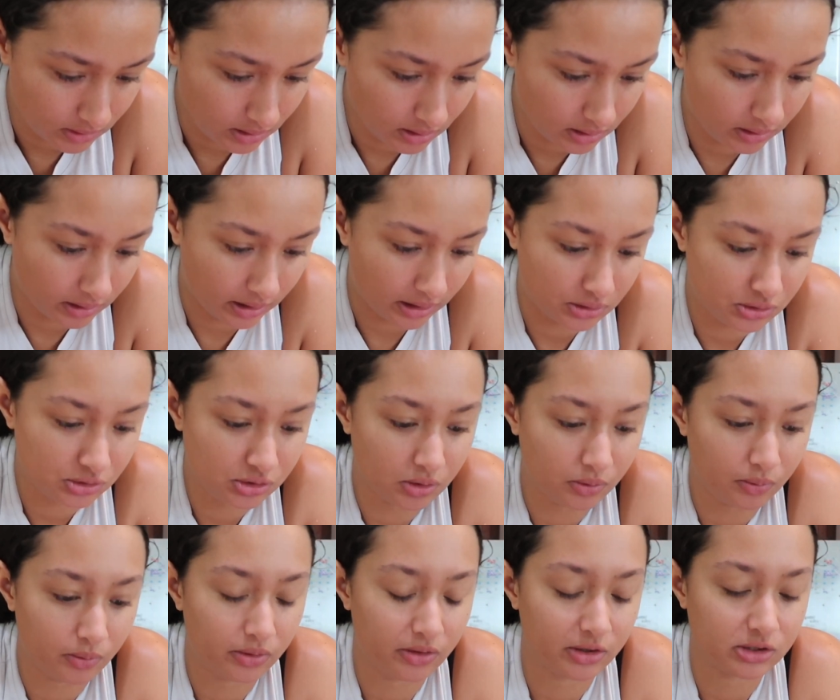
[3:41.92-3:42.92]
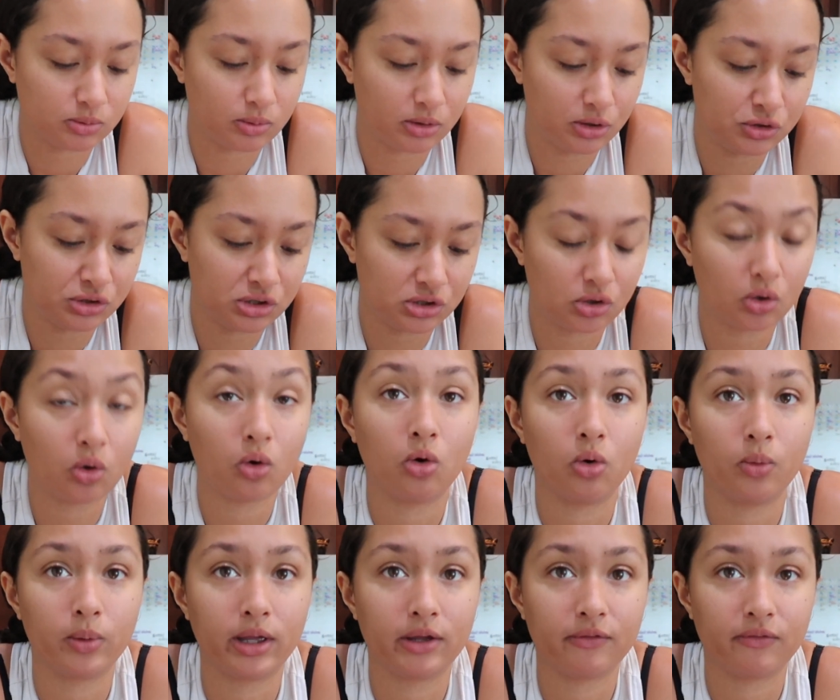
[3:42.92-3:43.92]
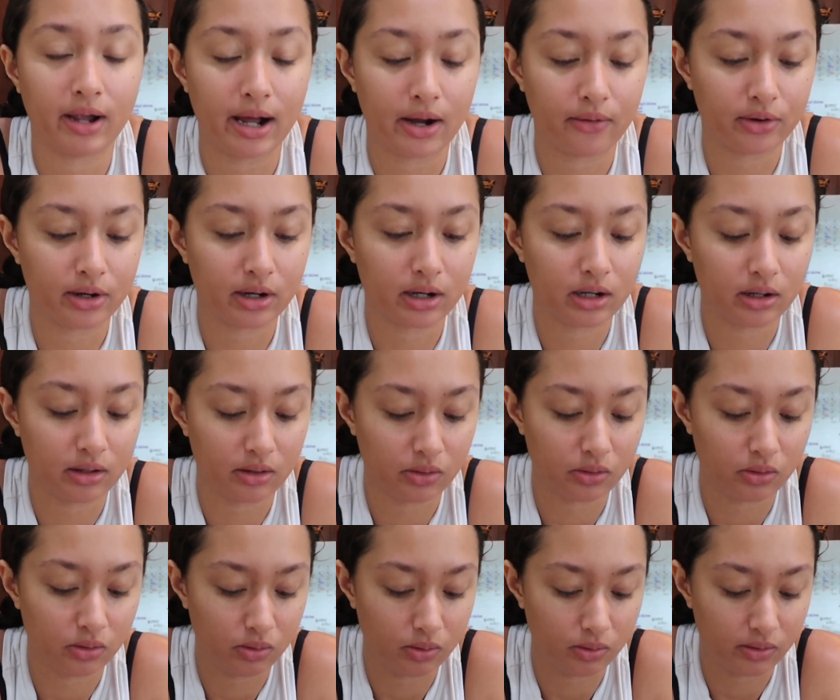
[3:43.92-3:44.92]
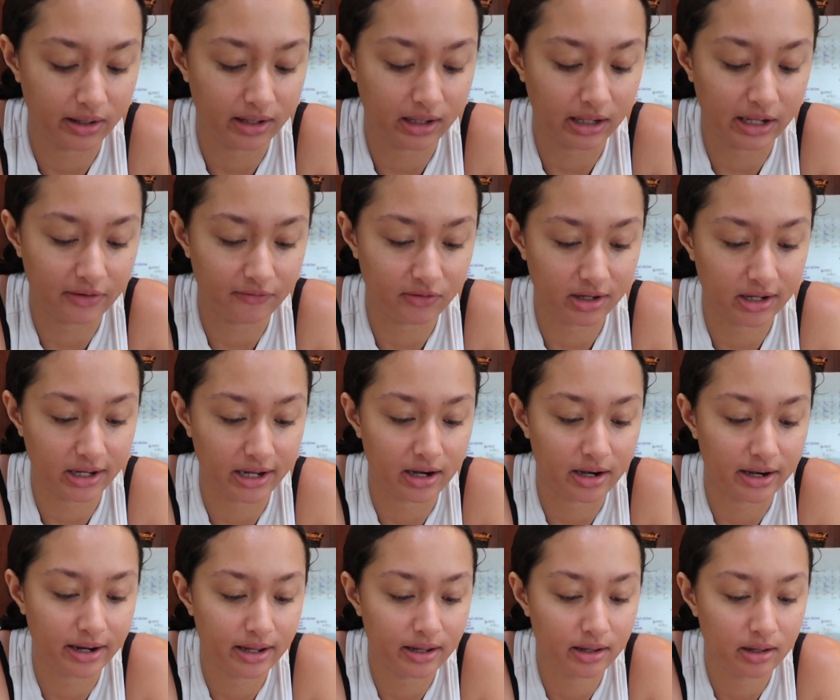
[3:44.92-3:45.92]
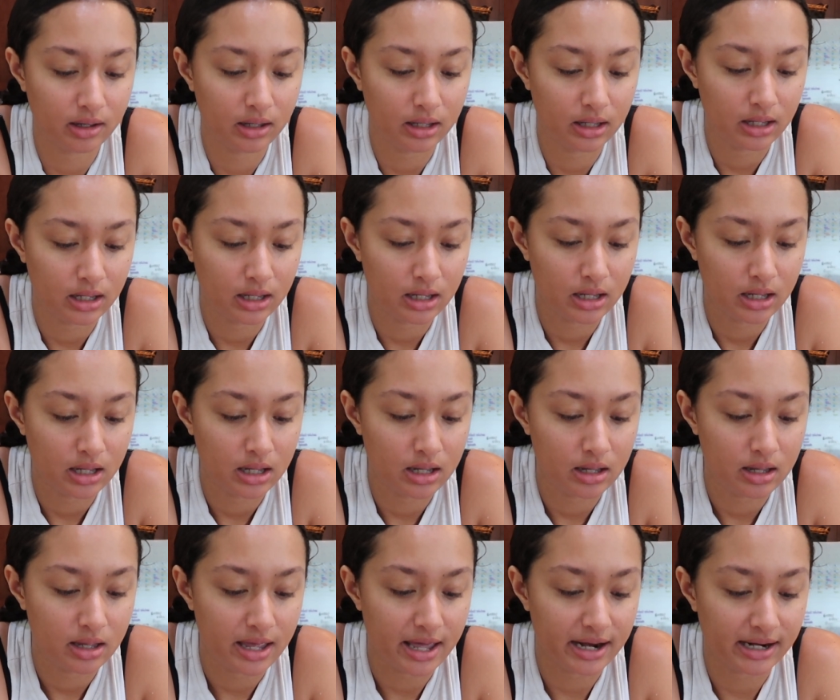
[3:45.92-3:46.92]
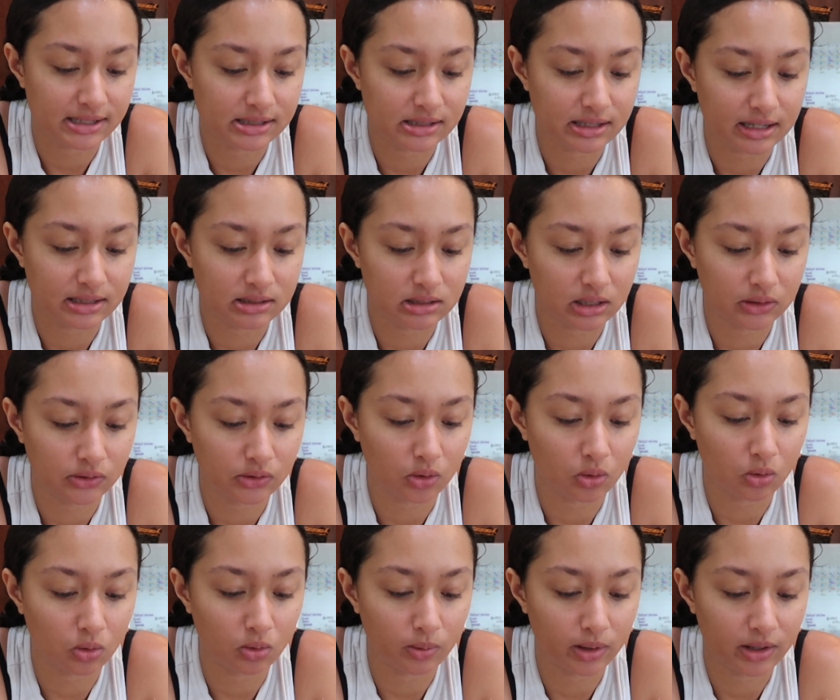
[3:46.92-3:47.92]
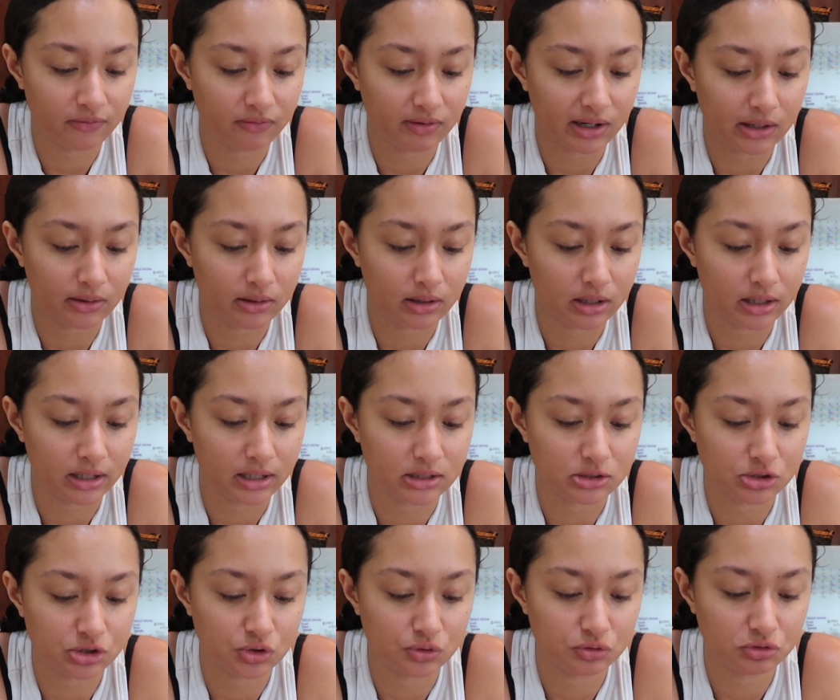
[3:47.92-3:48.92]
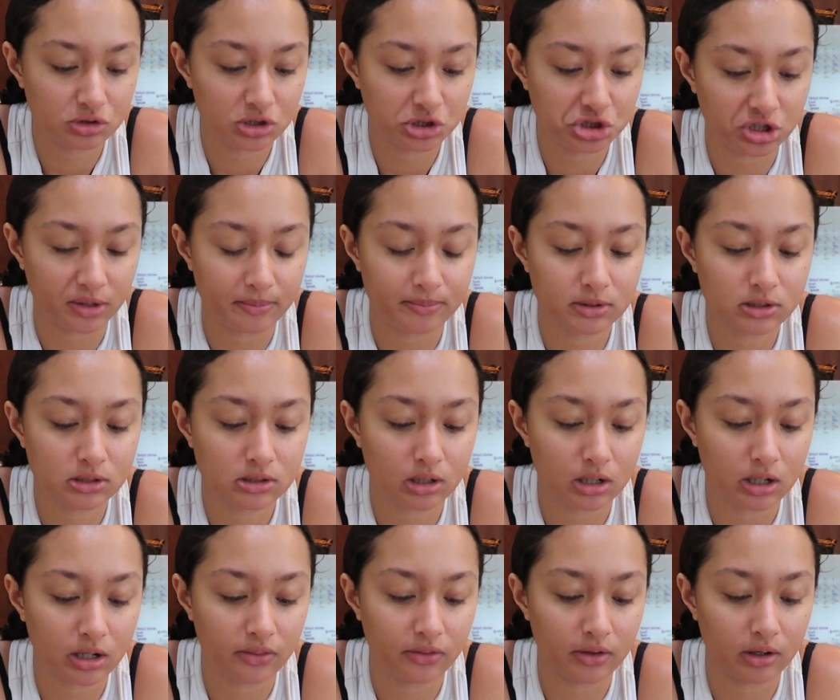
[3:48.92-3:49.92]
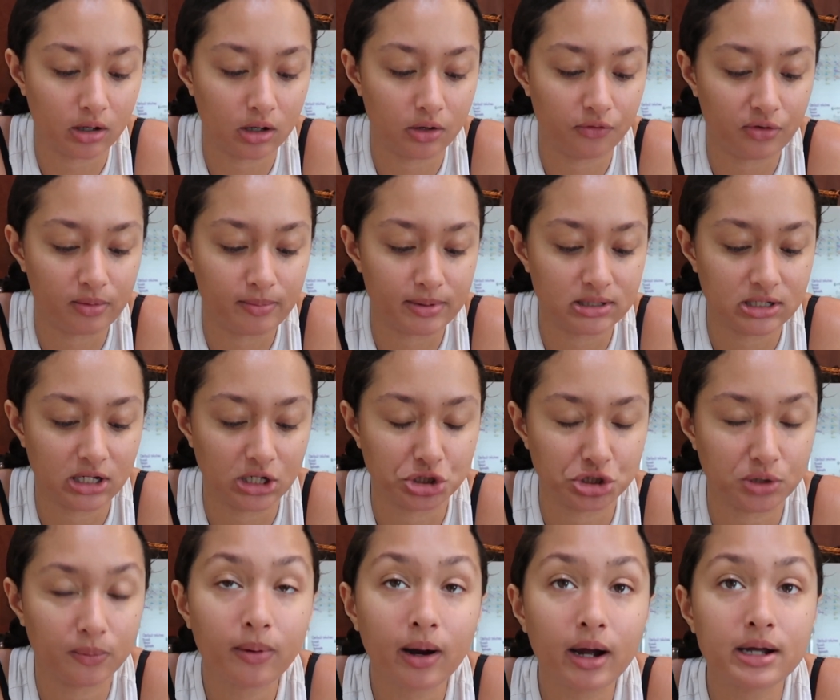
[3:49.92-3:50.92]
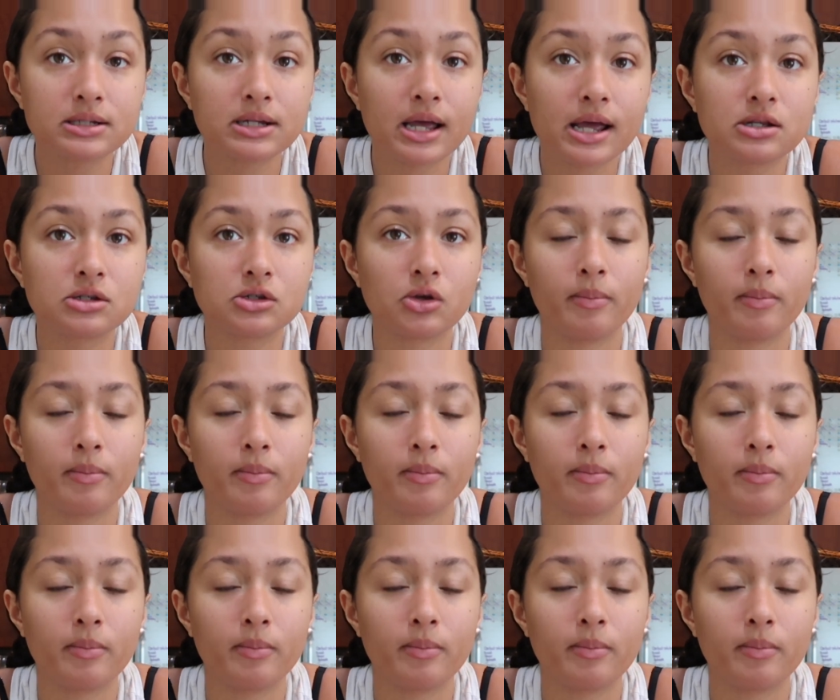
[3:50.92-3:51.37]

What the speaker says: Okay, so this one uses the whole wheat flour, the Clever Carrot, and it says that the whole wheat flour is used to jumpstart the fermentation process.